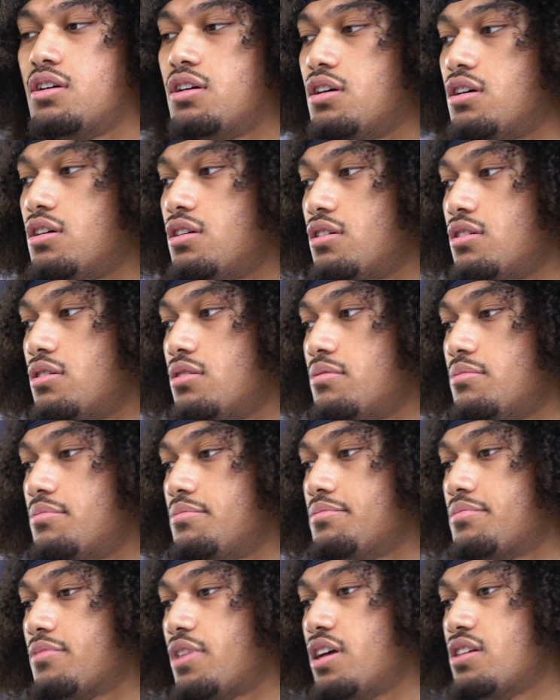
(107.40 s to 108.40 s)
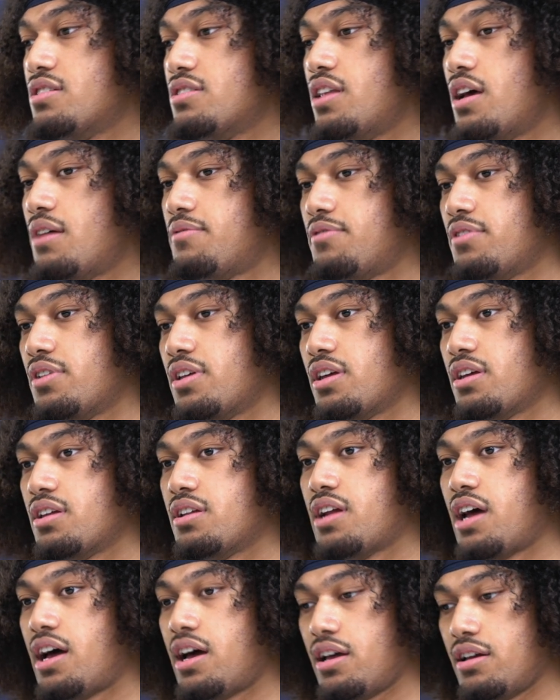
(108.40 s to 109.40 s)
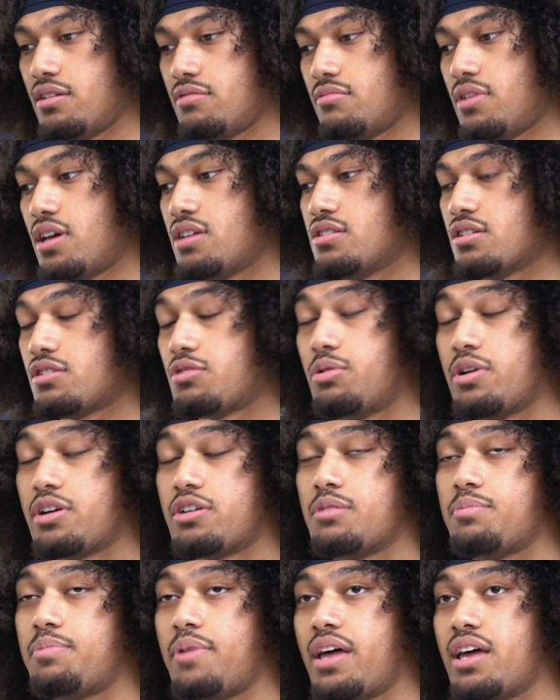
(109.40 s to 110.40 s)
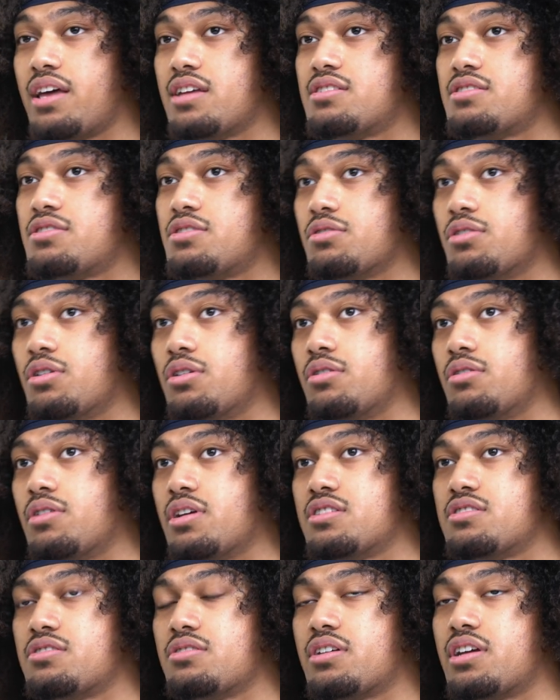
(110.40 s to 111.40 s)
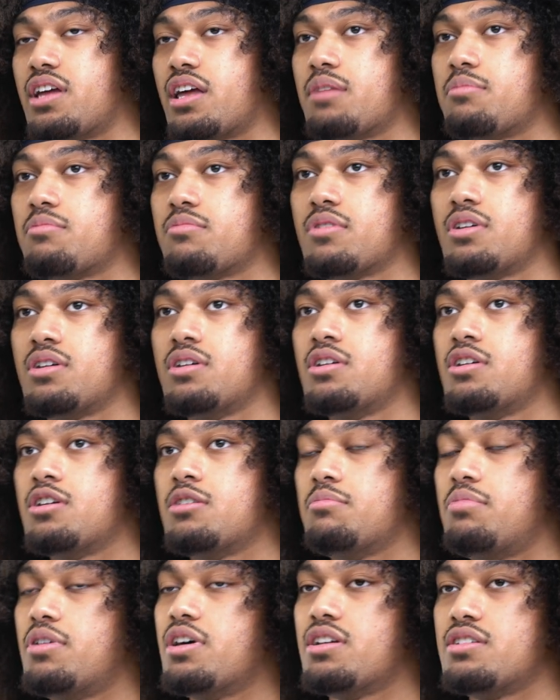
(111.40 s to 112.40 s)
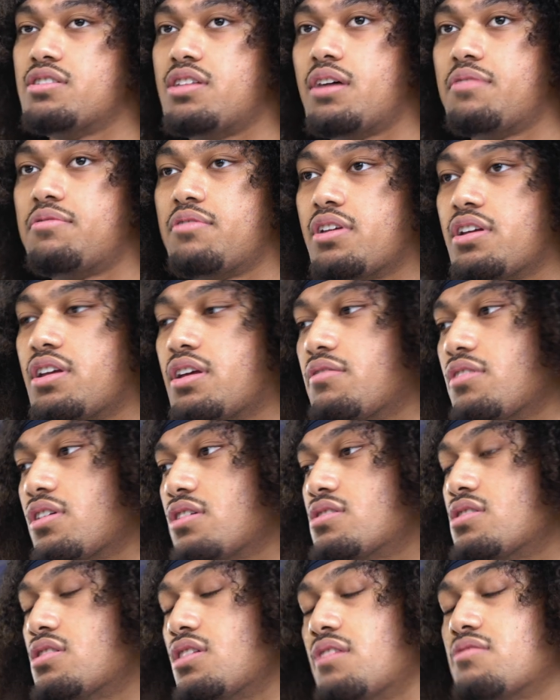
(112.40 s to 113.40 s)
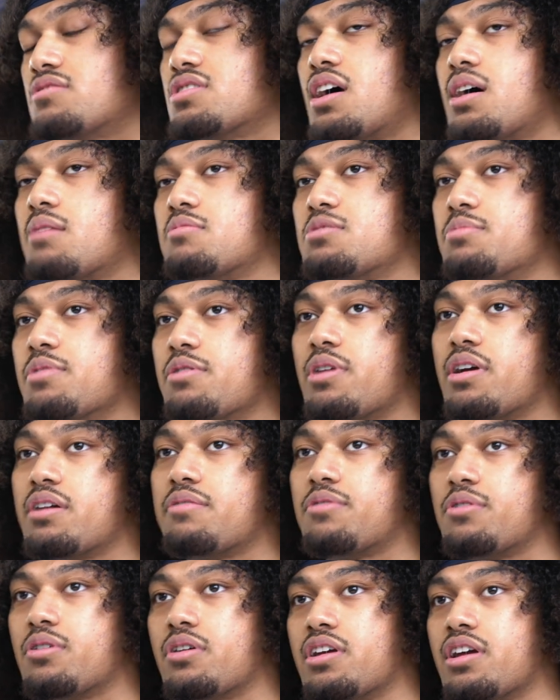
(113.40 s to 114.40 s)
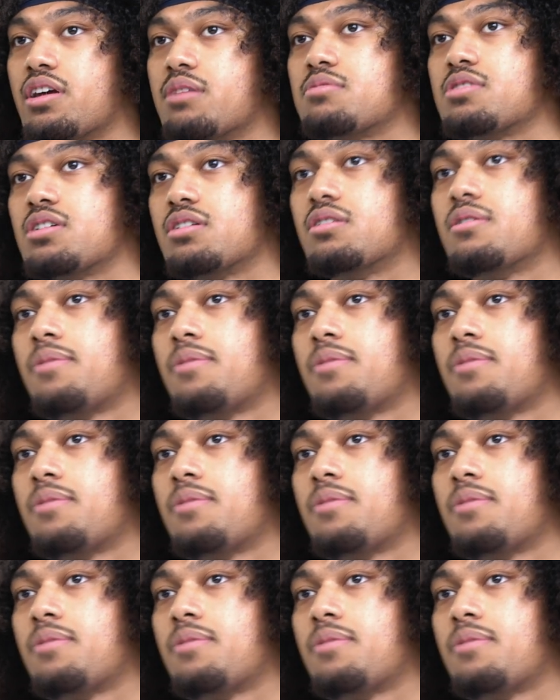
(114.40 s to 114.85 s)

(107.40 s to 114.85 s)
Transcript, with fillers: um, it's definitely not as a quicker pace to go into a game, but it's definitely giving us enough time to be ready for a game too.